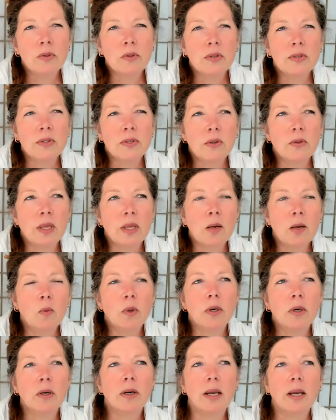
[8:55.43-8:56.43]
So they
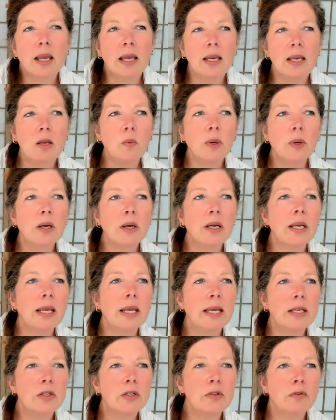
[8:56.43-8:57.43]
were anywhere in
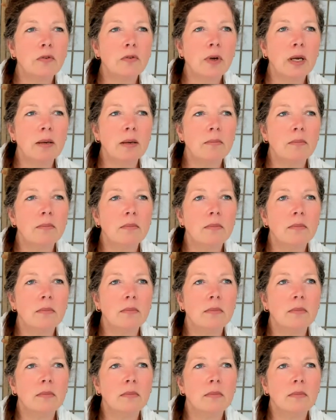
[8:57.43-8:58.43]
age from,
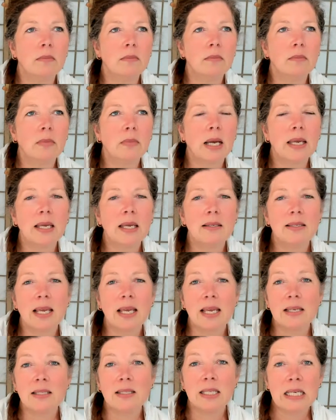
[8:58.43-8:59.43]
I guess,
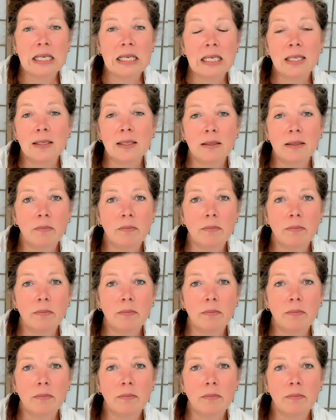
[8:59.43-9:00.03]
18,